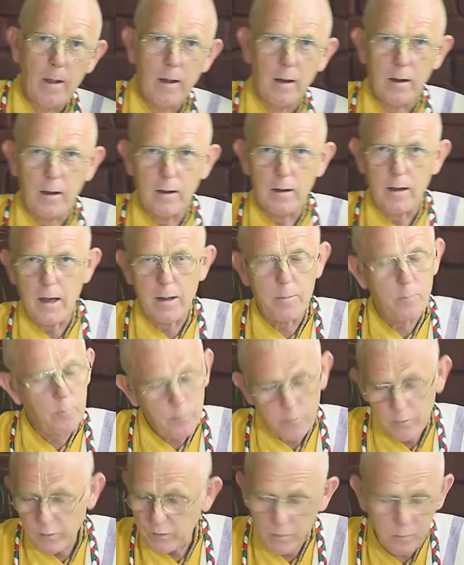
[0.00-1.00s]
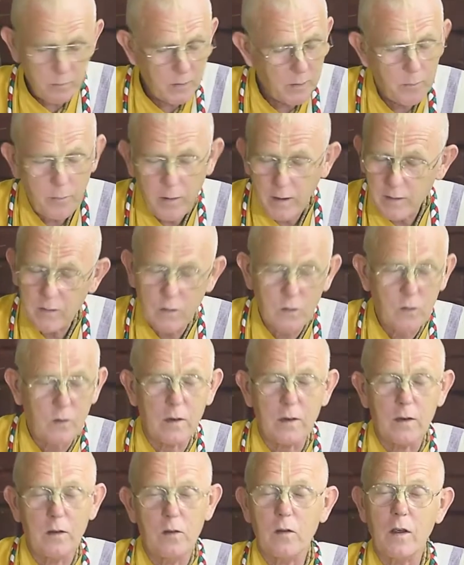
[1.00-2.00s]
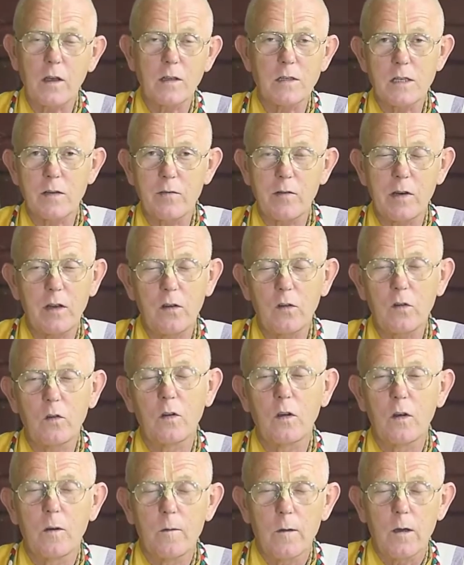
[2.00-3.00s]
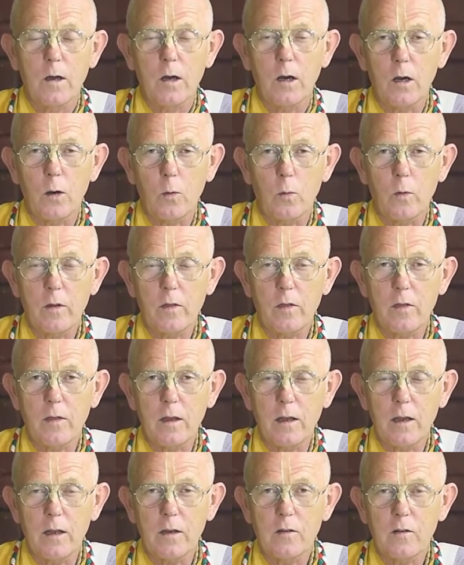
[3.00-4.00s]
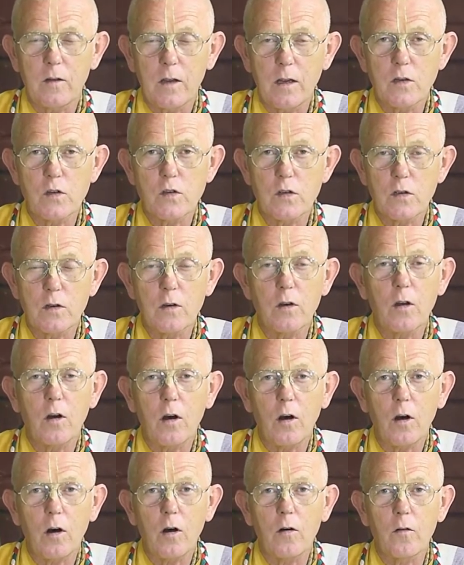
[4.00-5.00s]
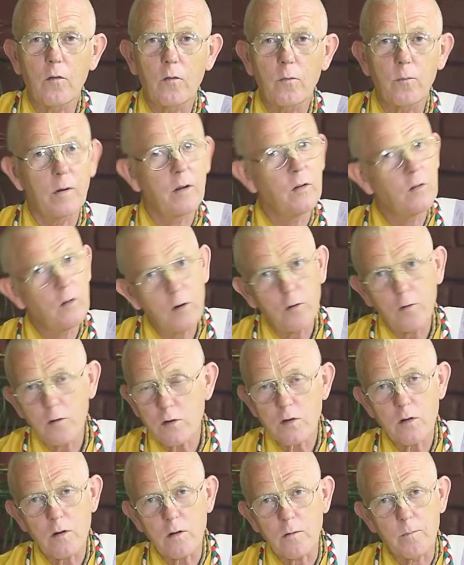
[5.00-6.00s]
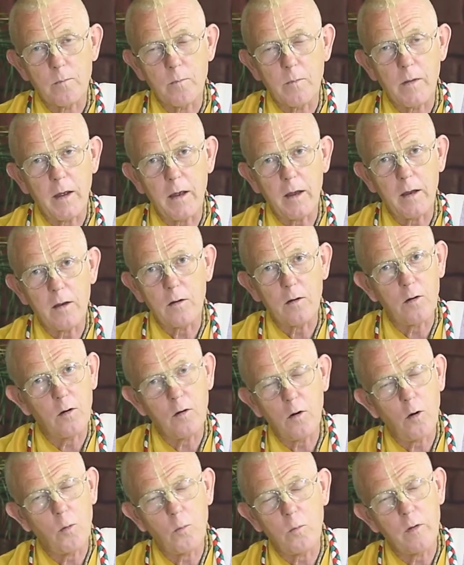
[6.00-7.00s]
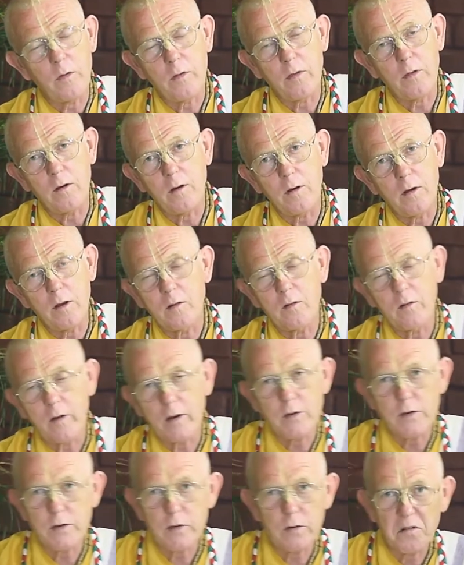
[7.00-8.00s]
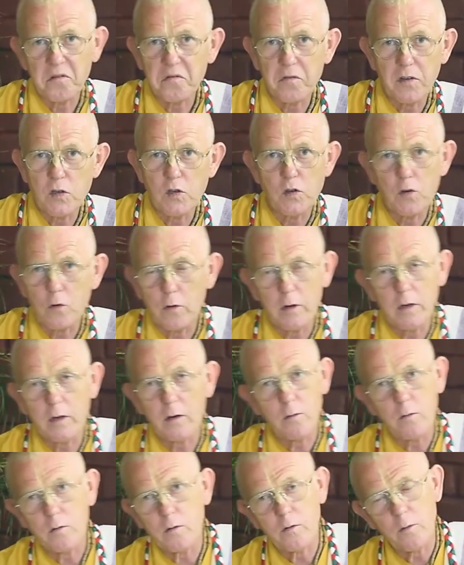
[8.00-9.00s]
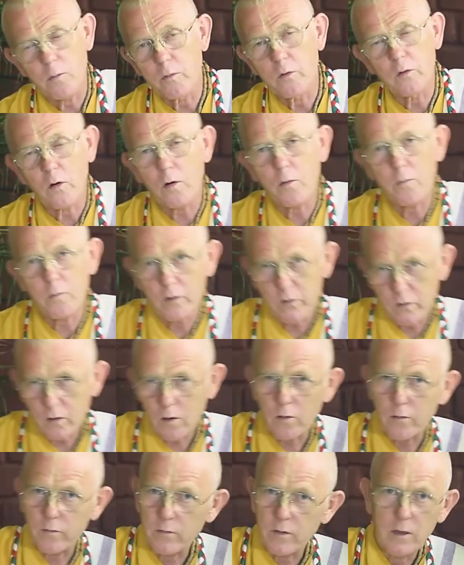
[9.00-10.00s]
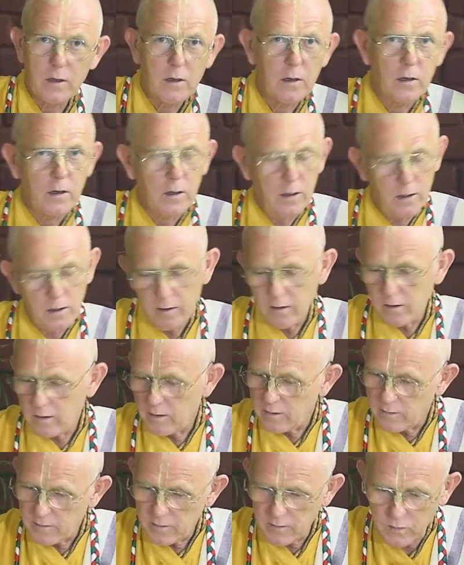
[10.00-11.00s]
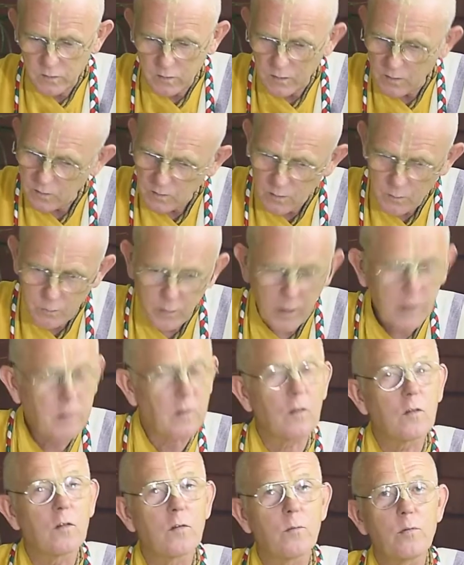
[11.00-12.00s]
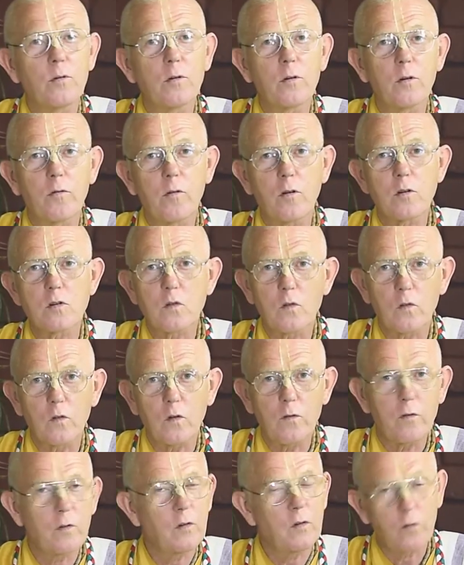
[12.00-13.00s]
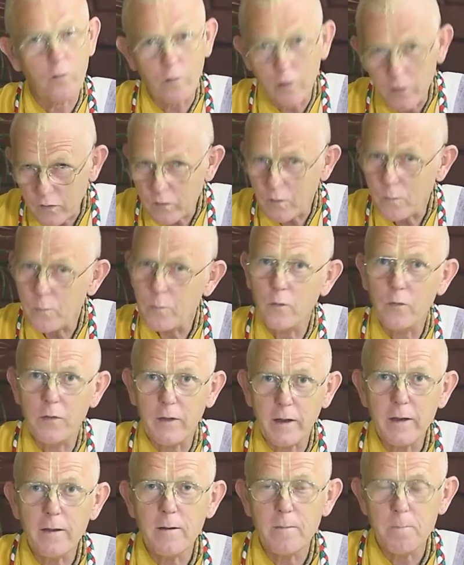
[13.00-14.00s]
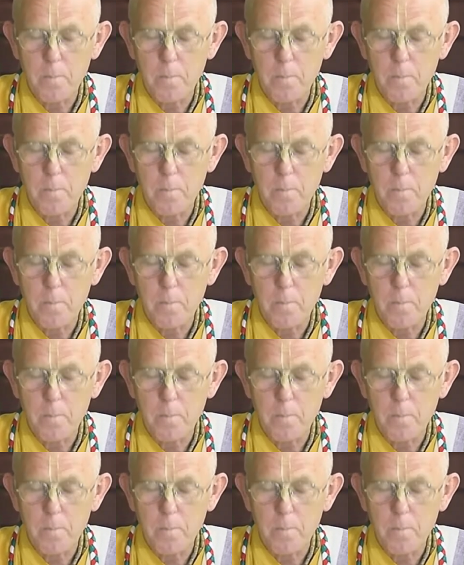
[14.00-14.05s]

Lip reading: and simply practicing these activities with the intention of pleasing Krishna and not with the intention of enjoying the result myself. This is the practice of pure devotional service. It's a very simple thing.